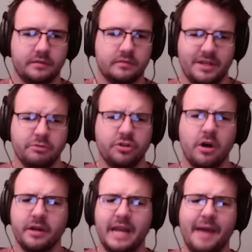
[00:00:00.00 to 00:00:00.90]
So then we're
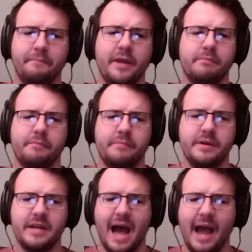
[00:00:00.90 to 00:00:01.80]
talking at
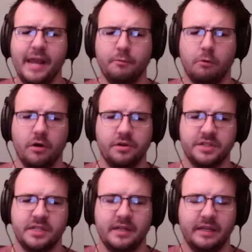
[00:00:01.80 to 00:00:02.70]
minimum 9
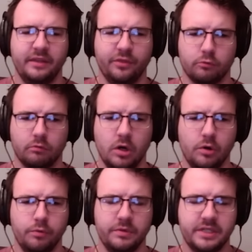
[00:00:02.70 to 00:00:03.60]
walls in the
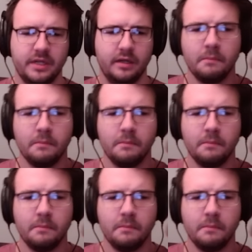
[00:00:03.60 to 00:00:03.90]
rows.